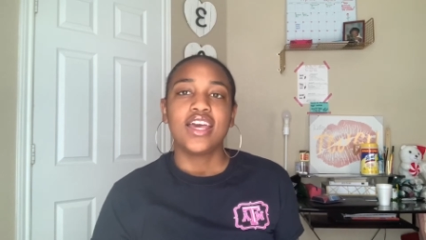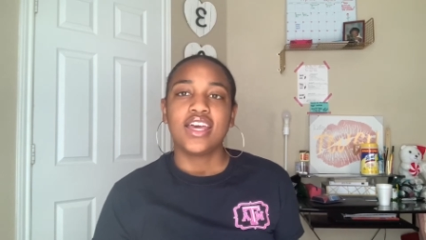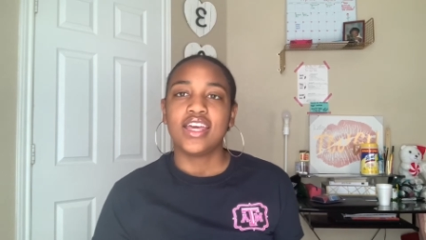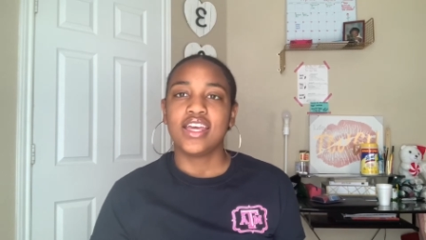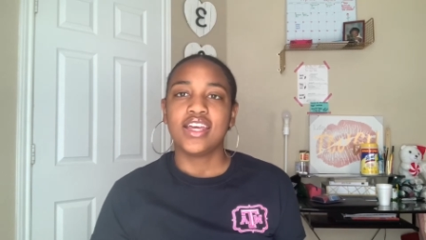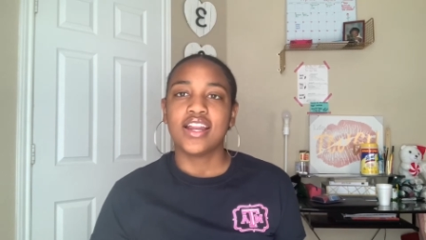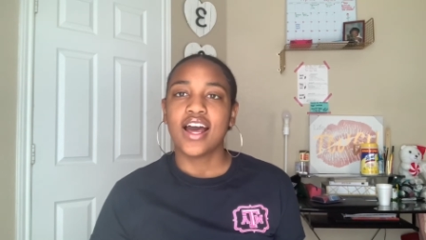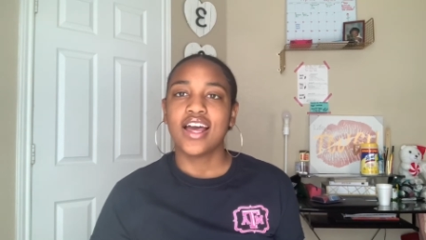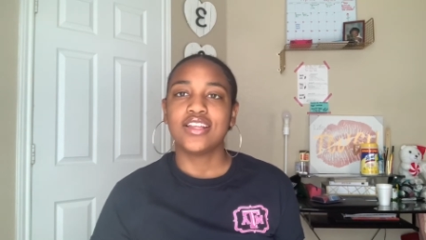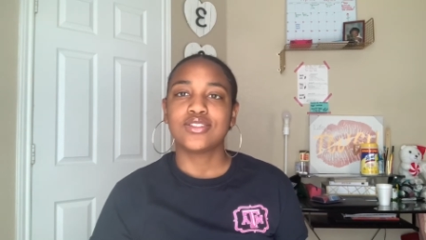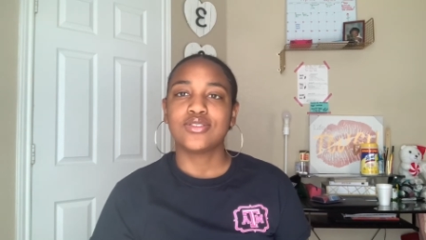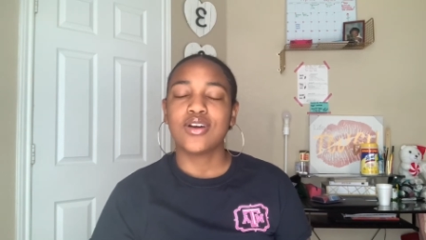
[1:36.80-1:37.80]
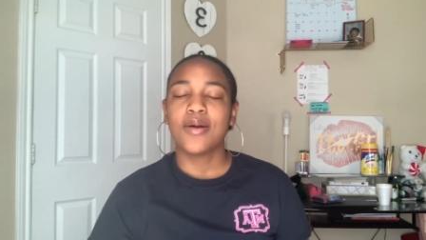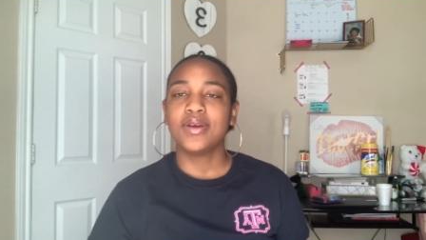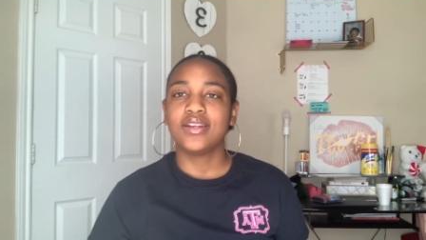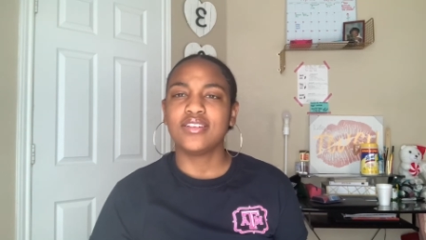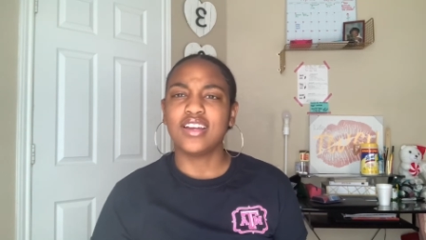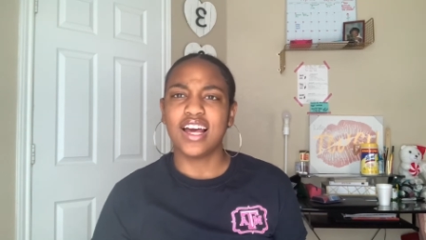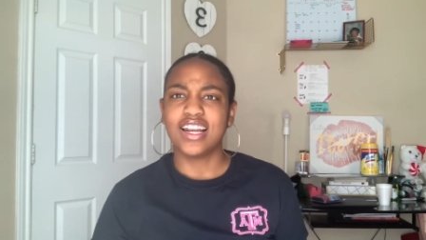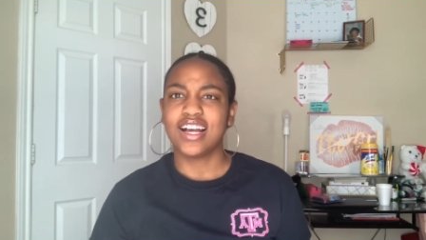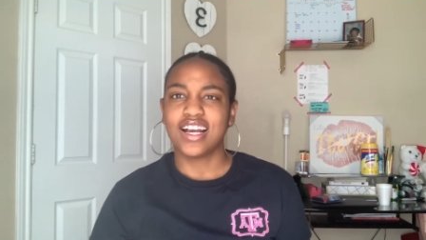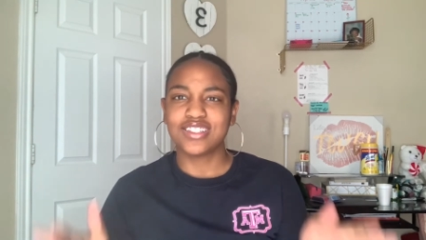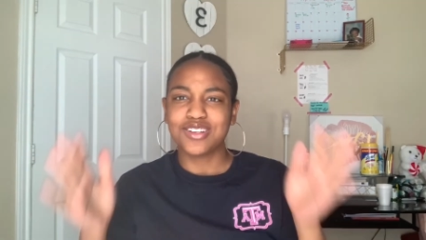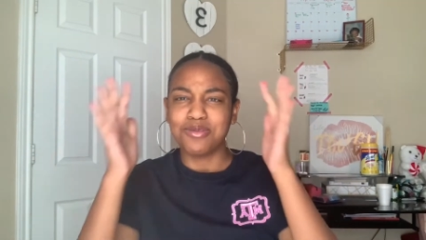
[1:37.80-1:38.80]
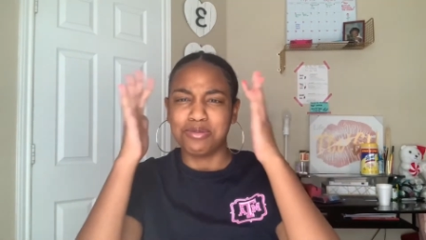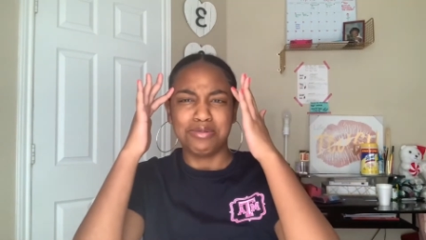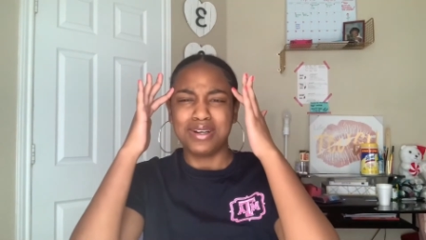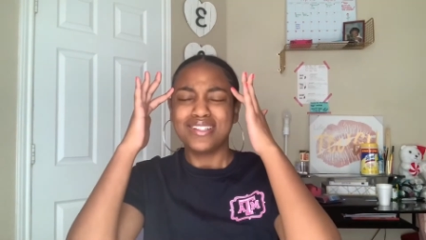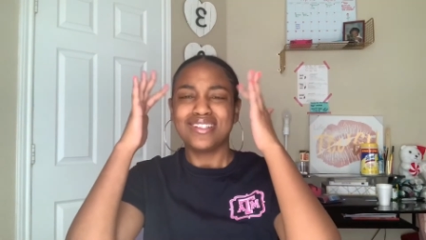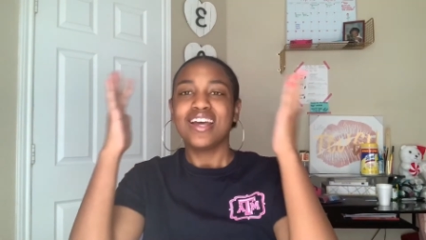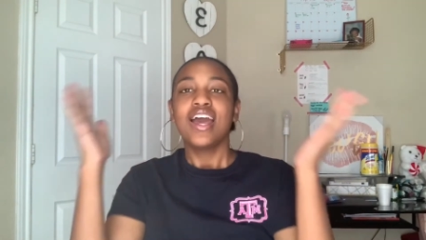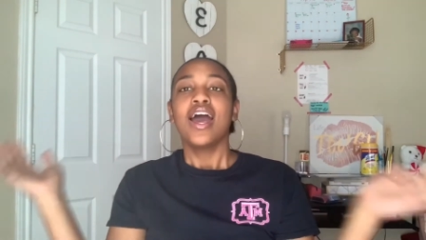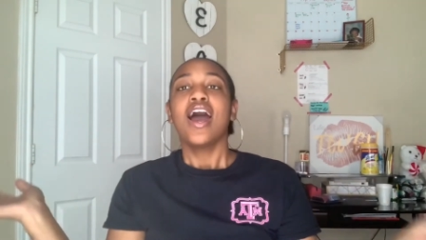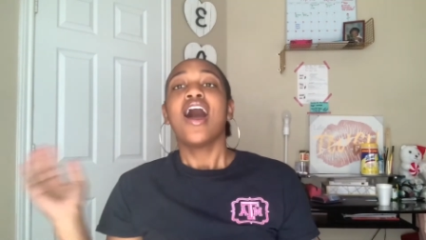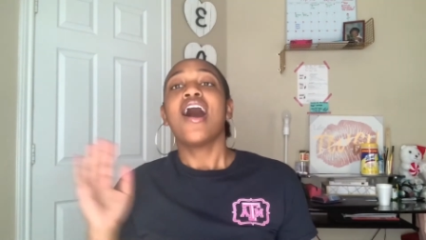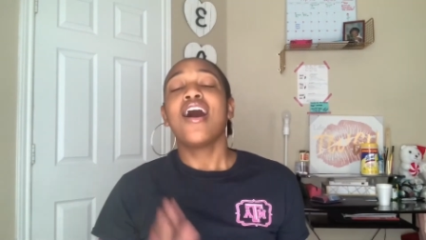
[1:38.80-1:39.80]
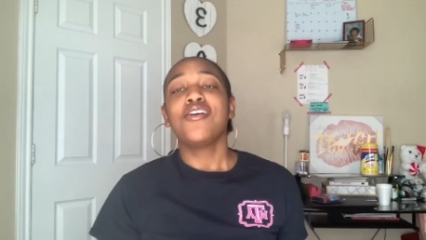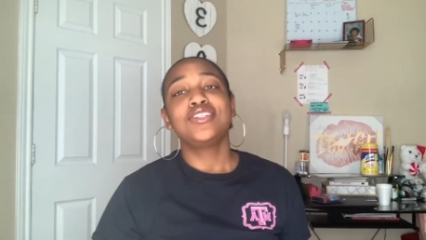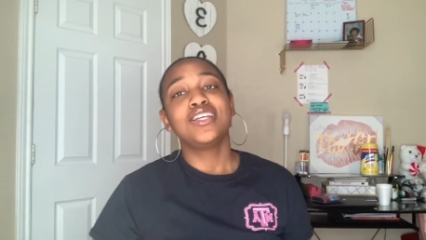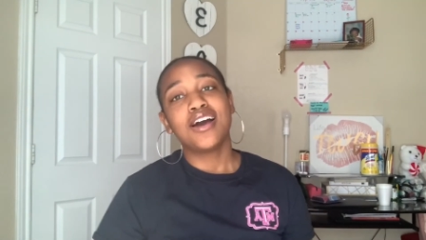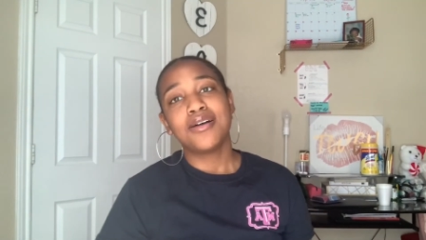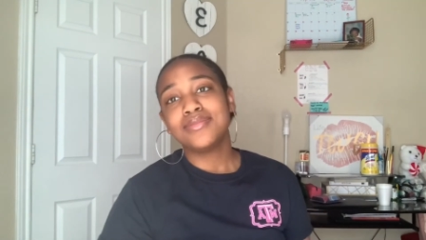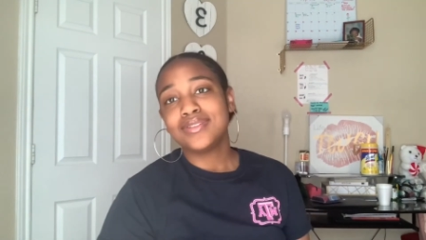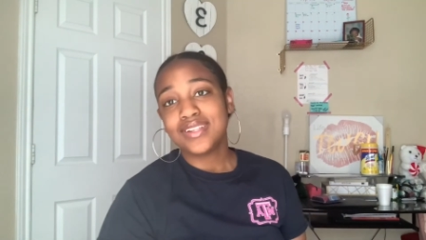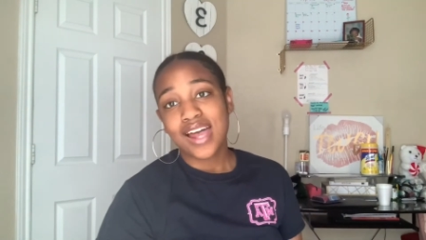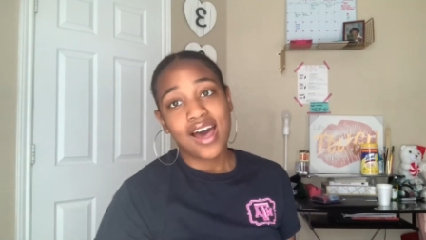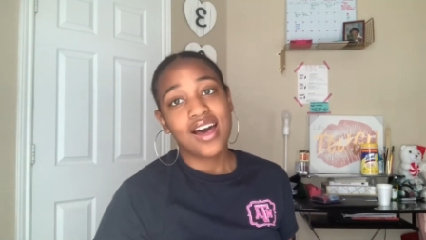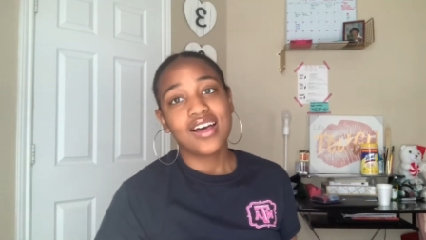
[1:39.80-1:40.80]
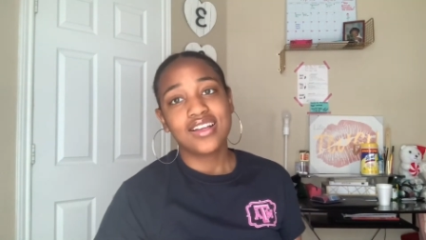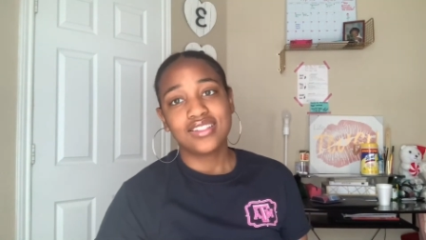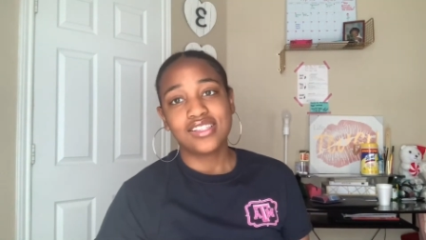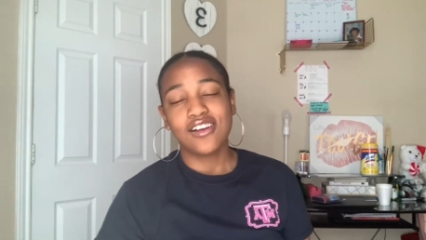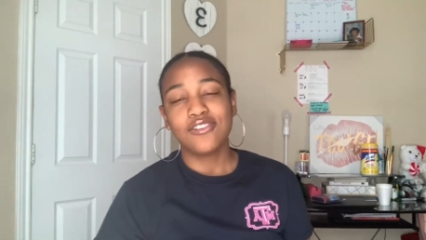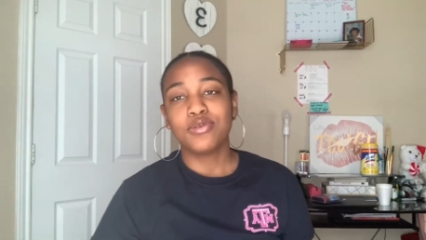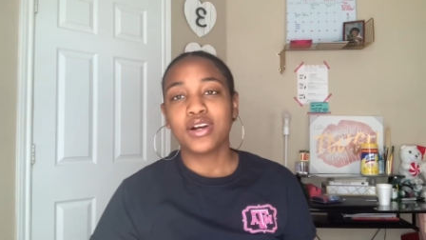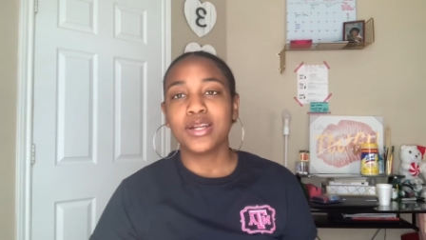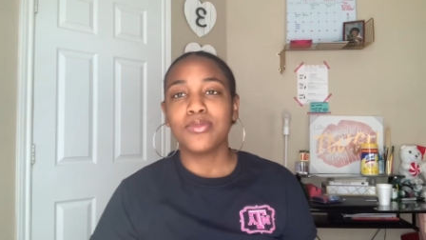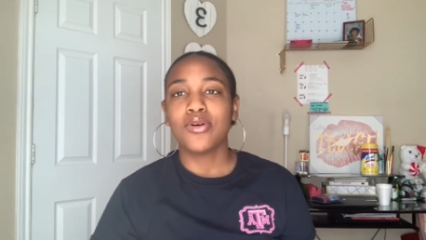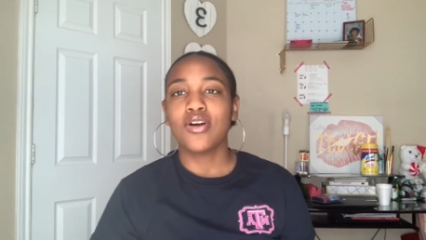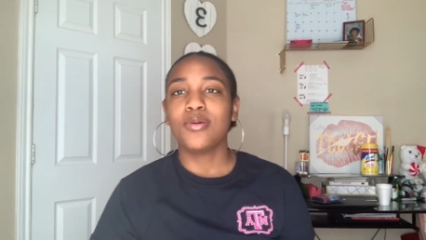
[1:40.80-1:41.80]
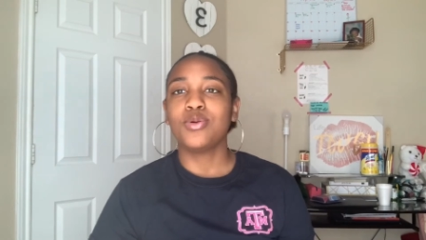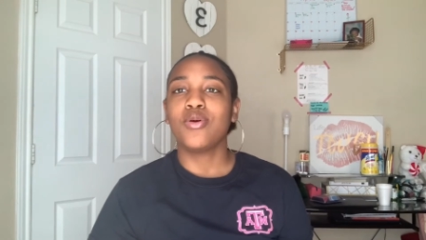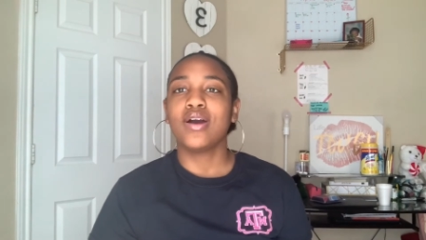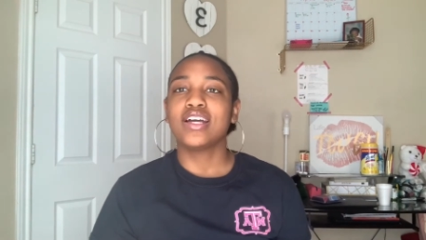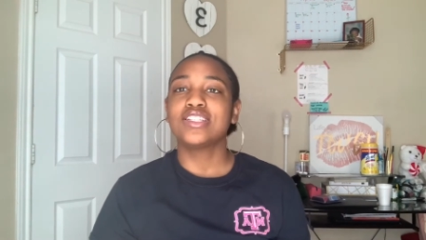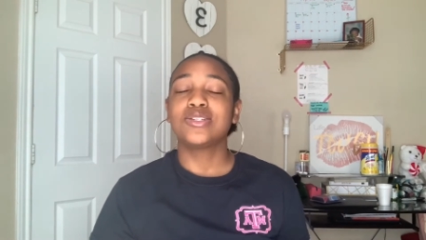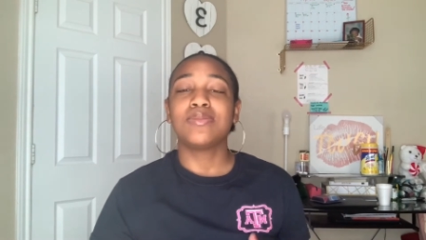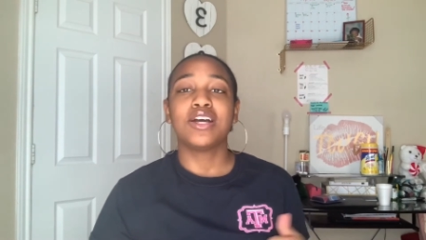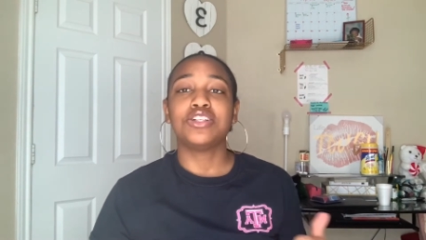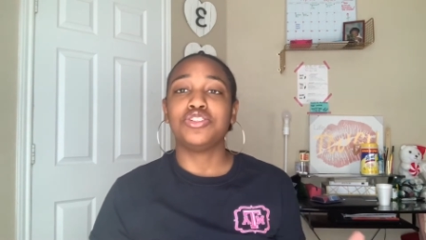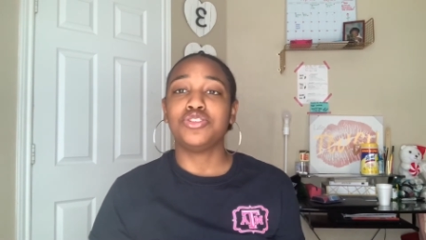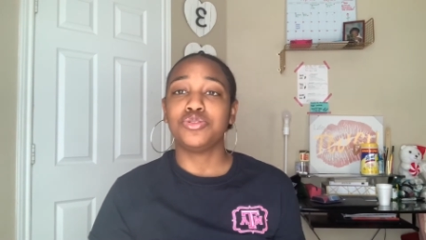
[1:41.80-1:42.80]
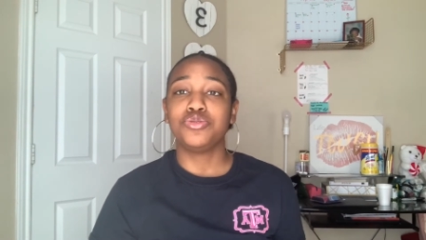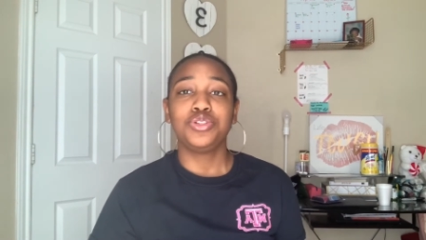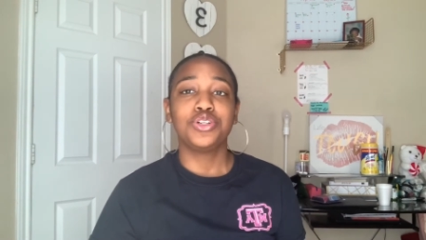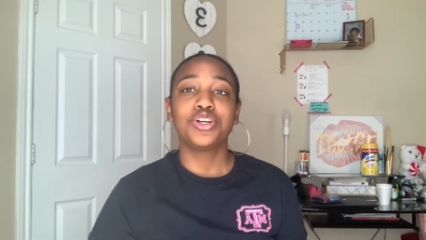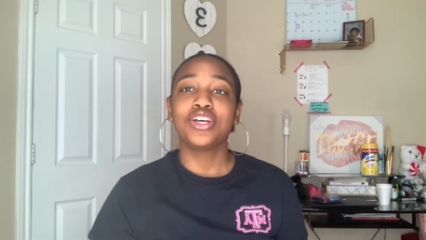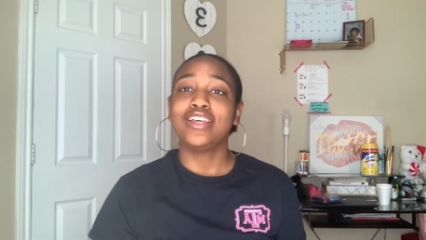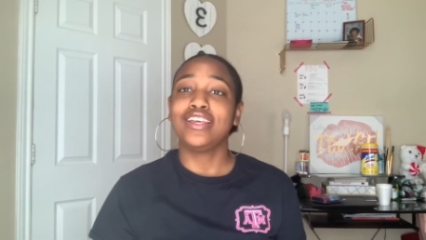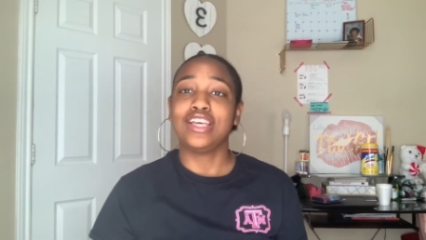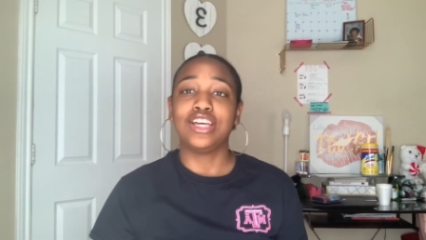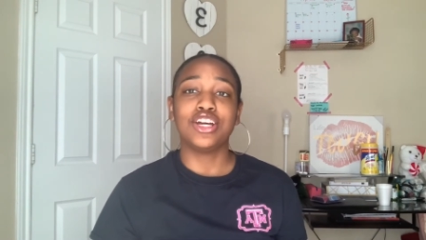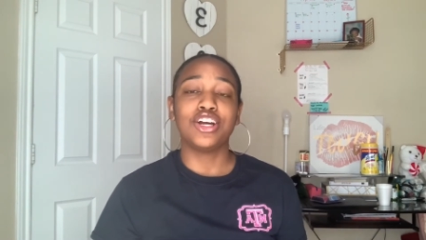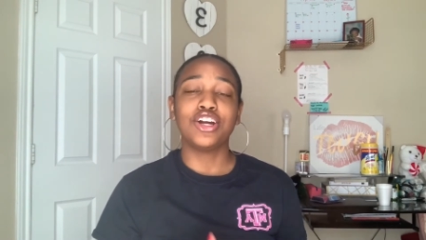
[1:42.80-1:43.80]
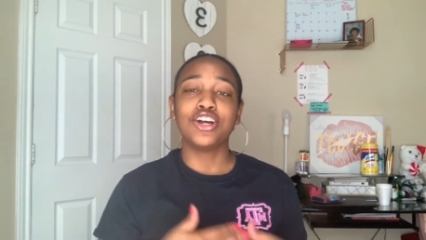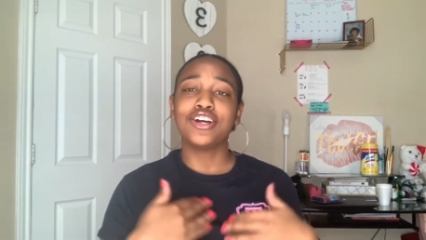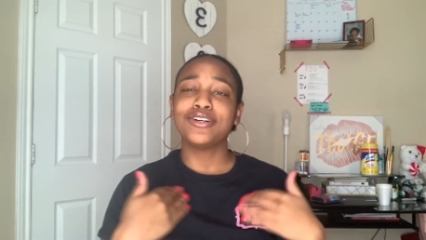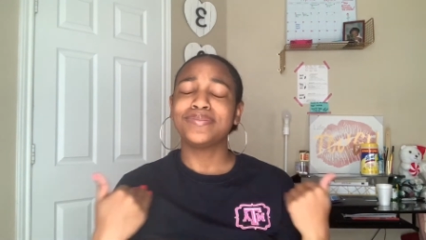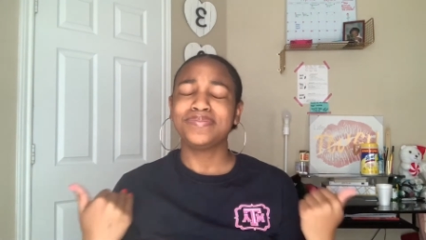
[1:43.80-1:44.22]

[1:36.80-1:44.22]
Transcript: in high school, I mean, not in high school, what? Obviously I'm not a sophomore anymore. I'm going into my junior year